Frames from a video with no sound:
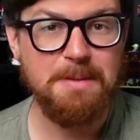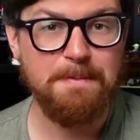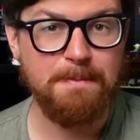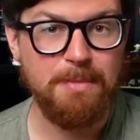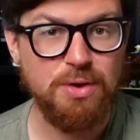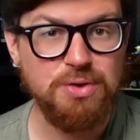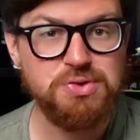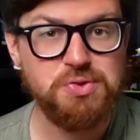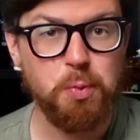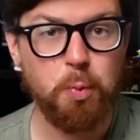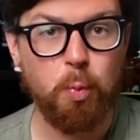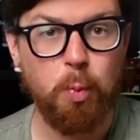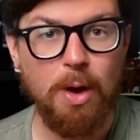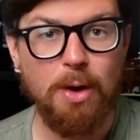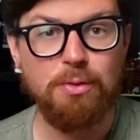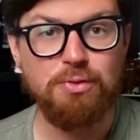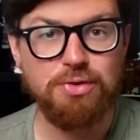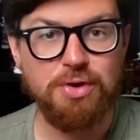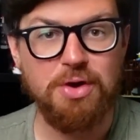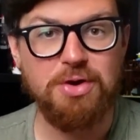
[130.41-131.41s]
most
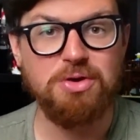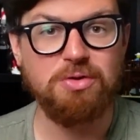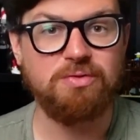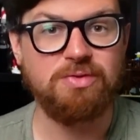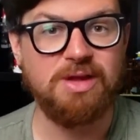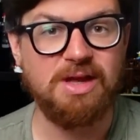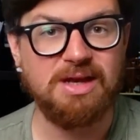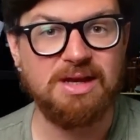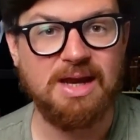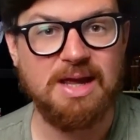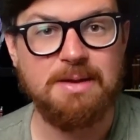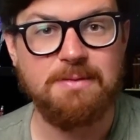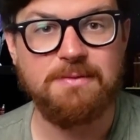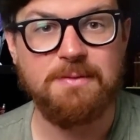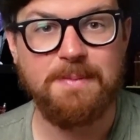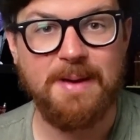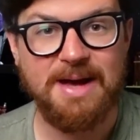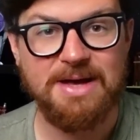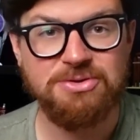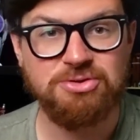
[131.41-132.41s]
well-known of nickname
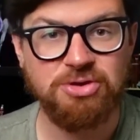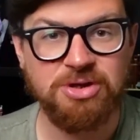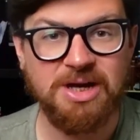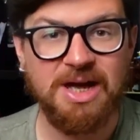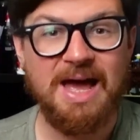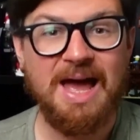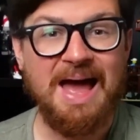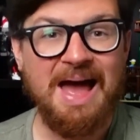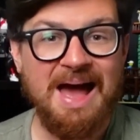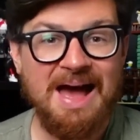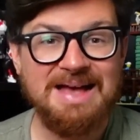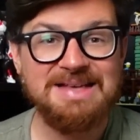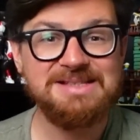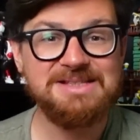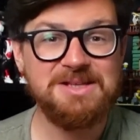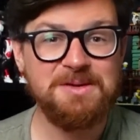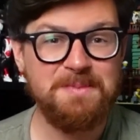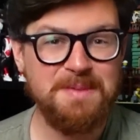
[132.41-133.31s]
for Patrick has to